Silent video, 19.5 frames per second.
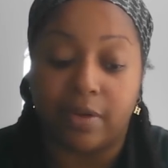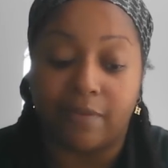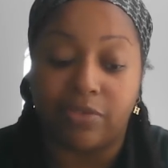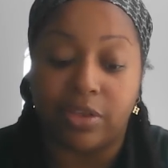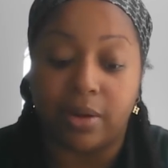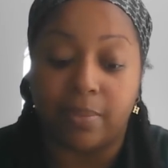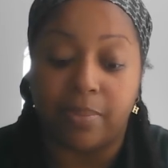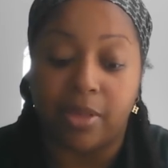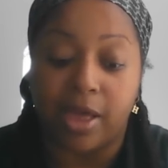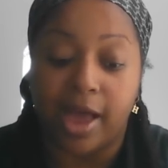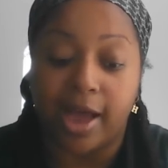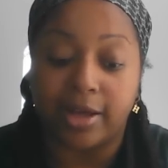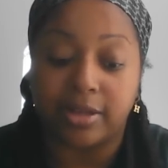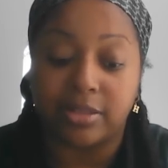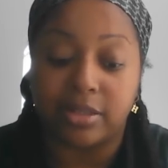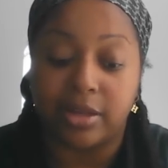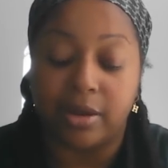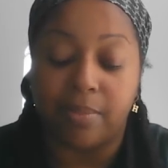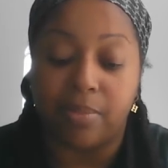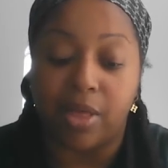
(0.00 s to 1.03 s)
If they're
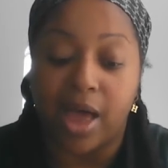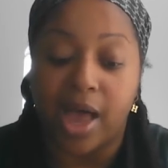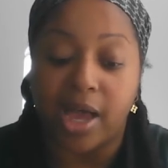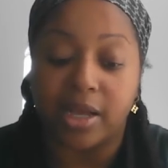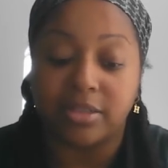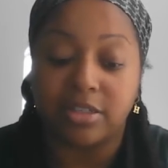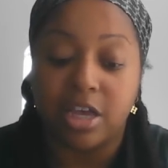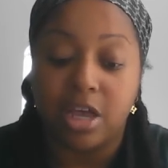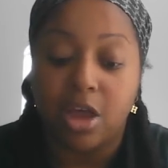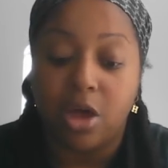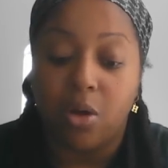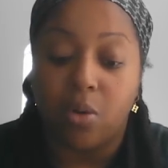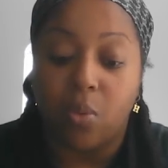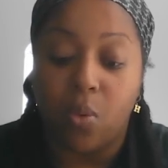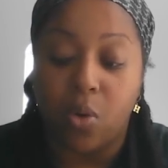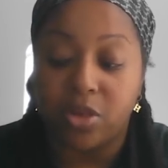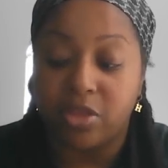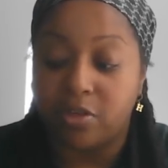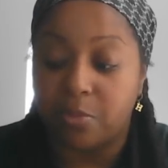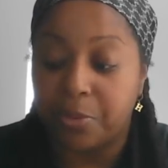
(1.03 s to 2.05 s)
blocked, they're blocked
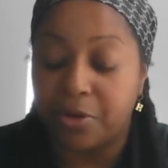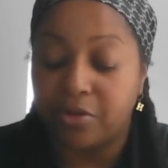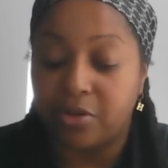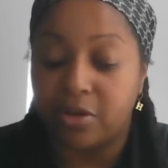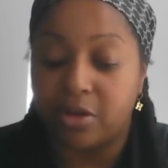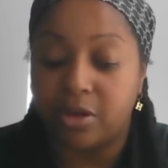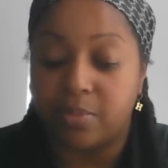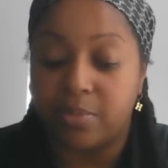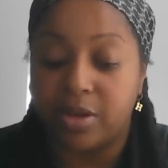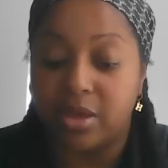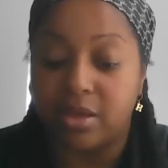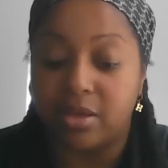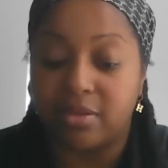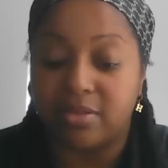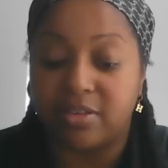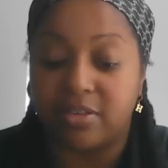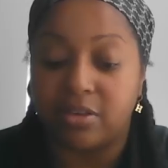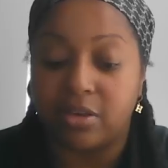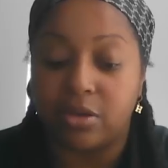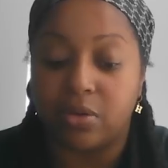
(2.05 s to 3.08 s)
or this person could be
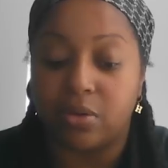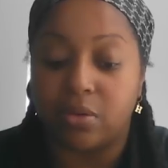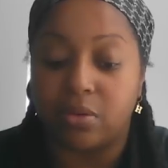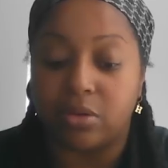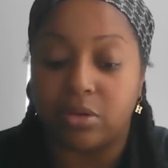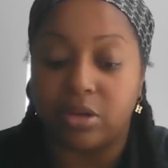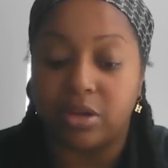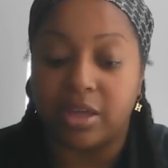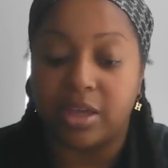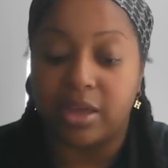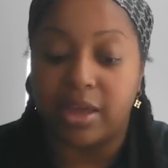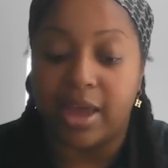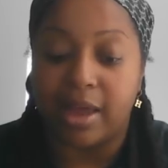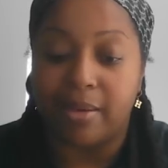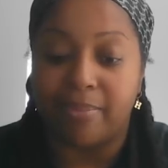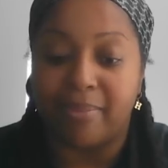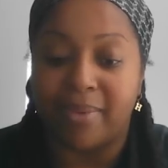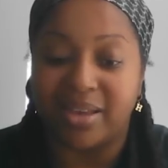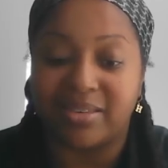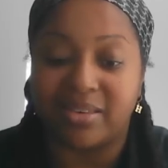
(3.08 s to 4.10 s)
still looking
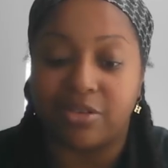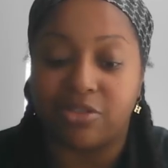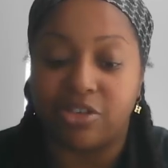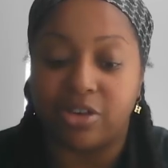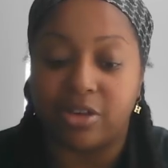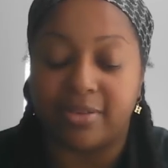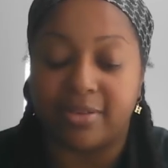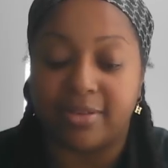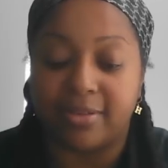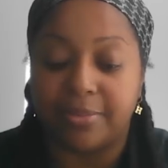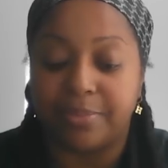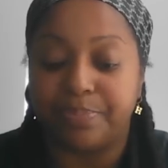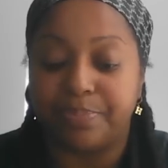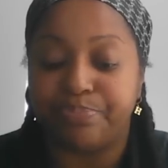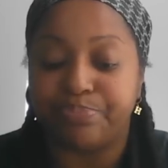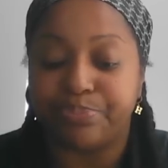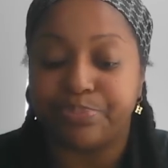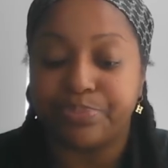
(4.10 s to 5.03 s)
at messages